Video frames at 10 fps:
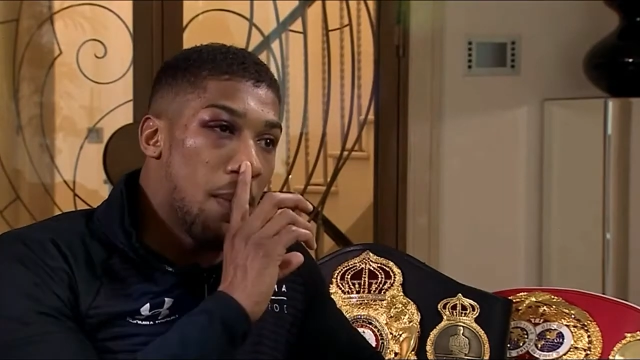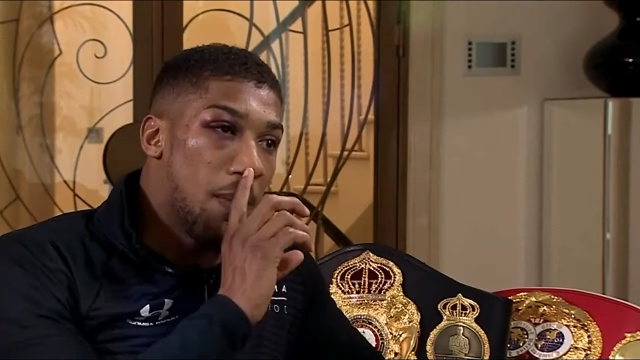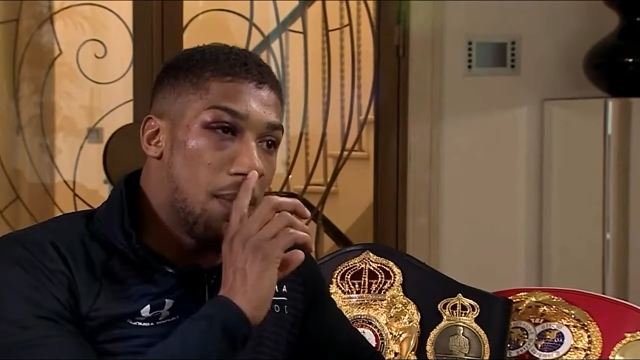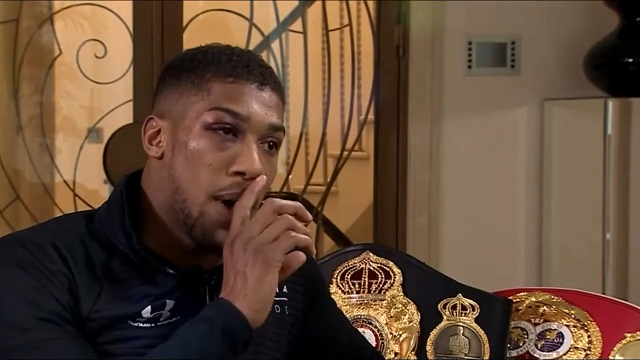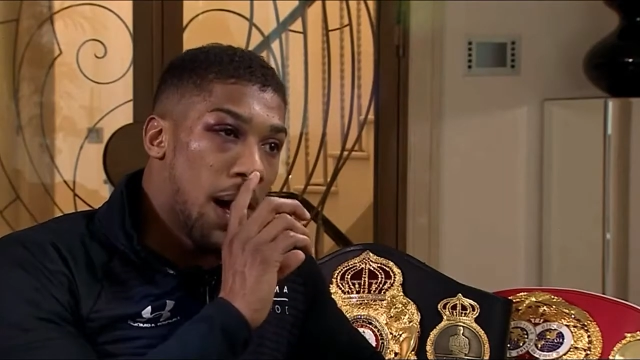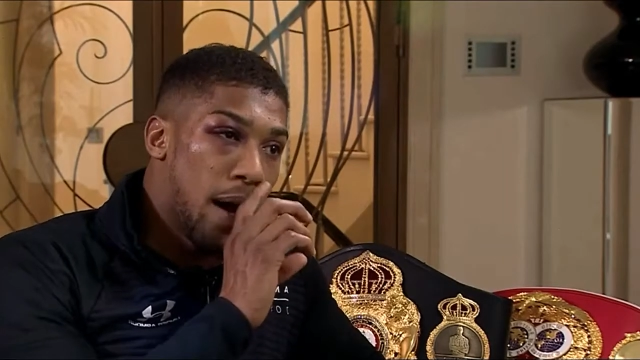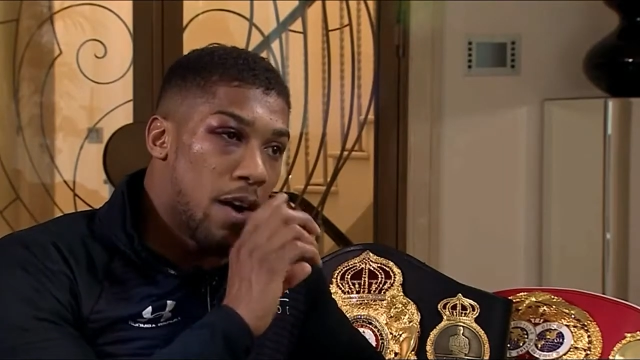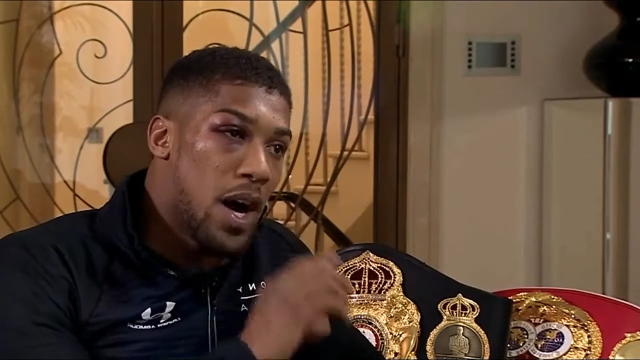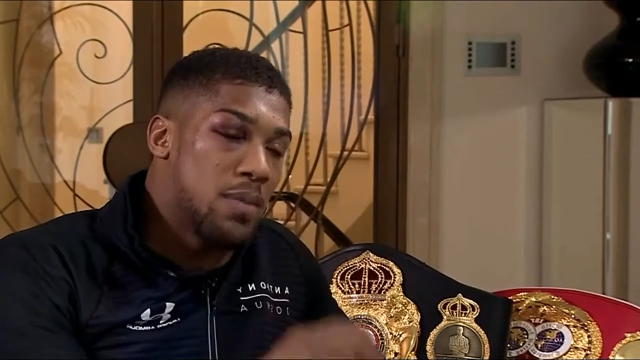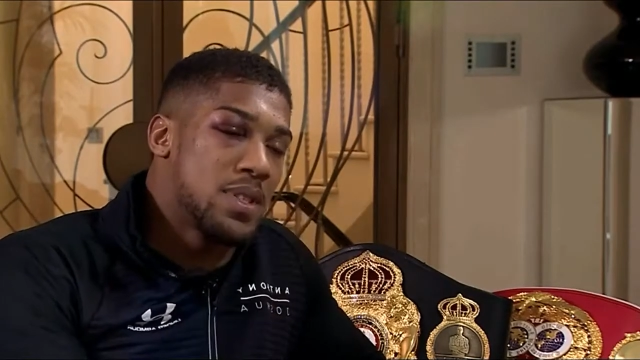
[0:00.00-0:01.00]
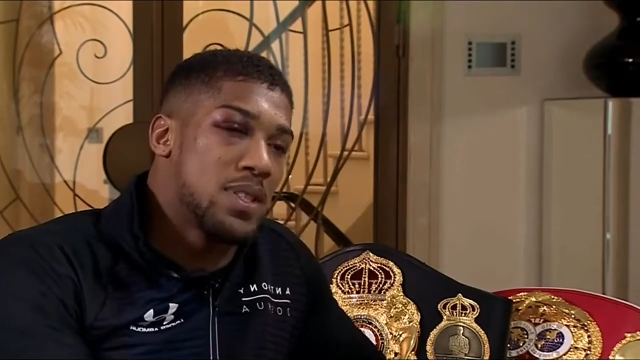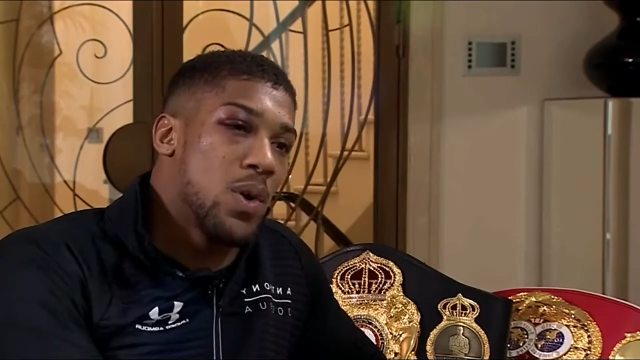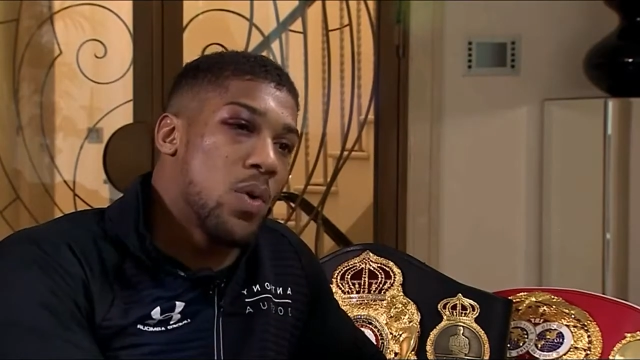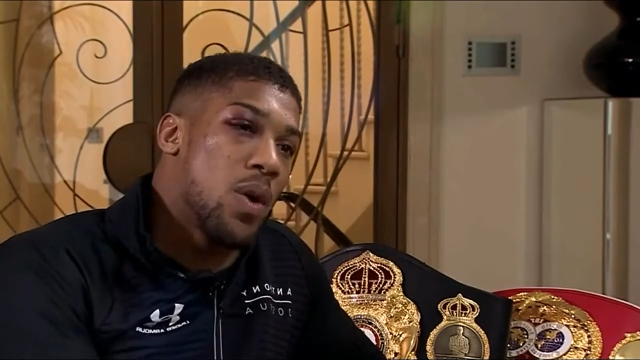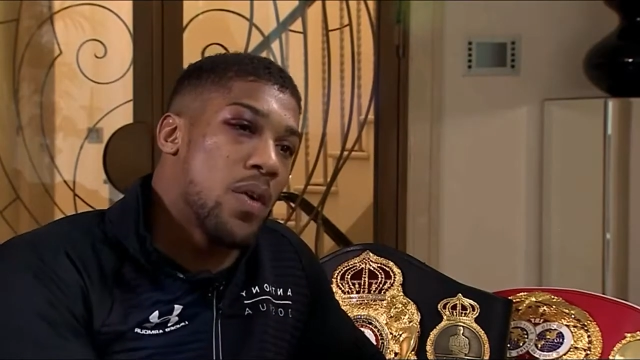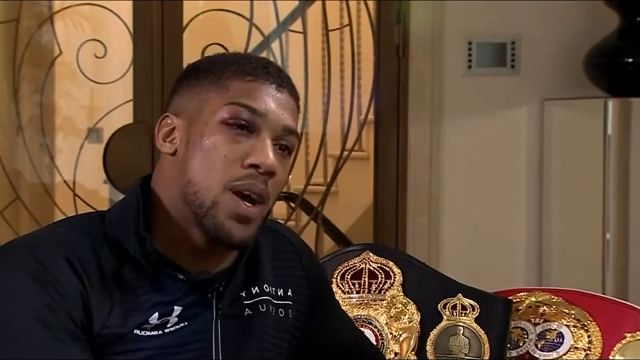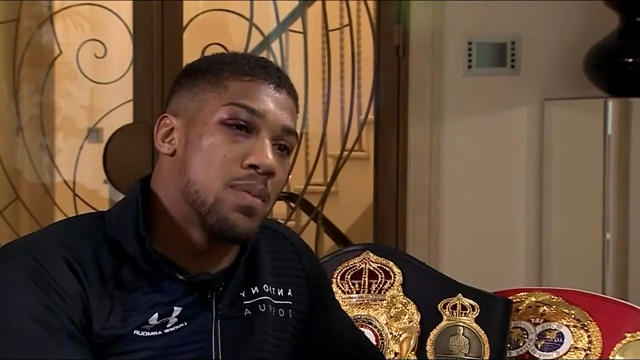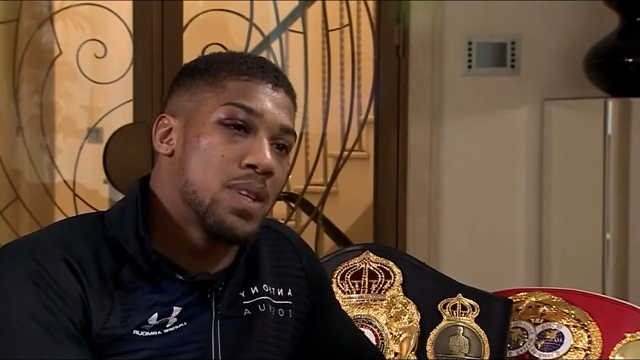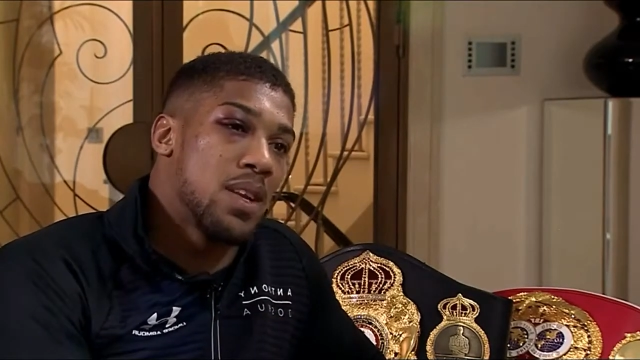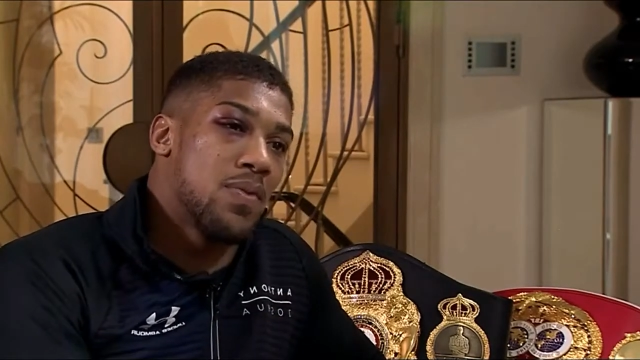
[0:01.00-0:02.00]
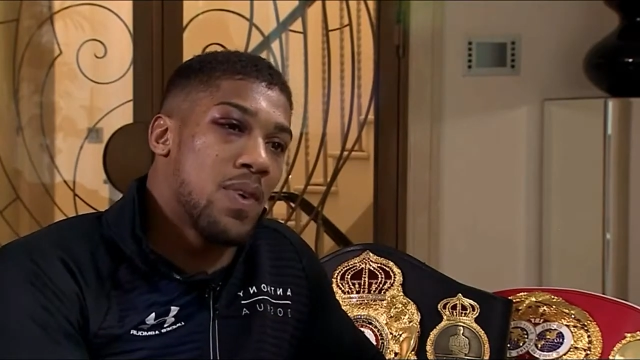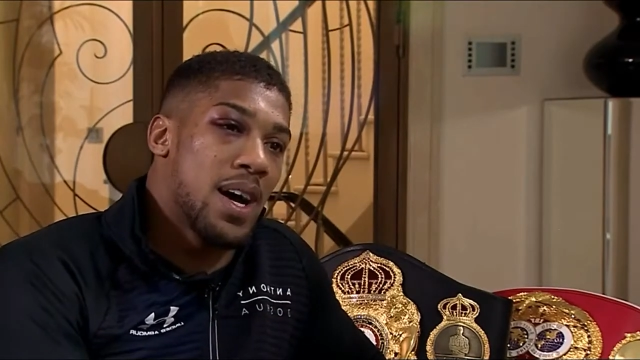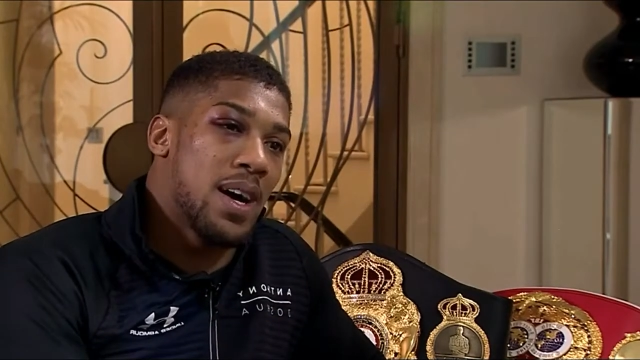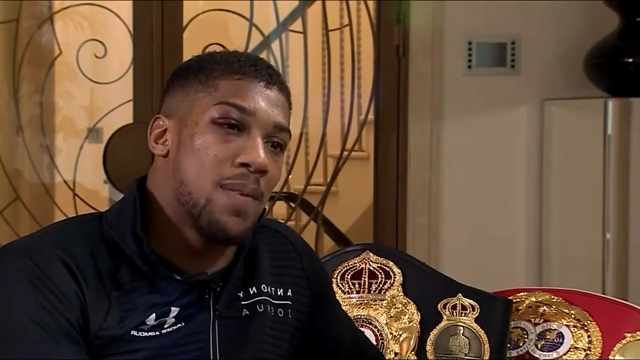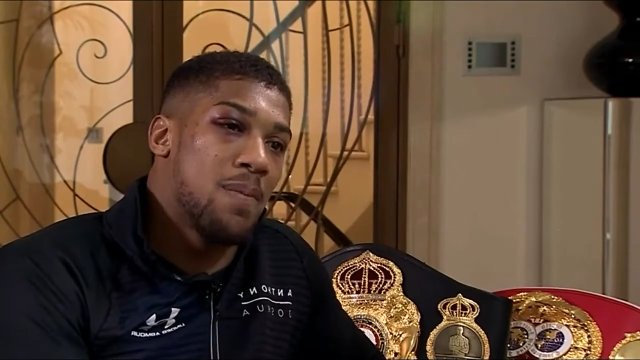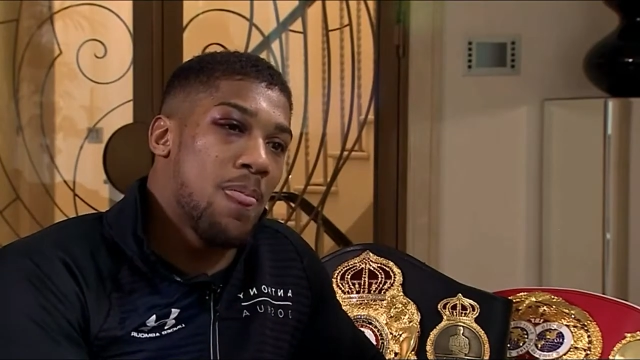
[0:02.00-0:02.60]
but I'm still a warrior, I'm still a fighter,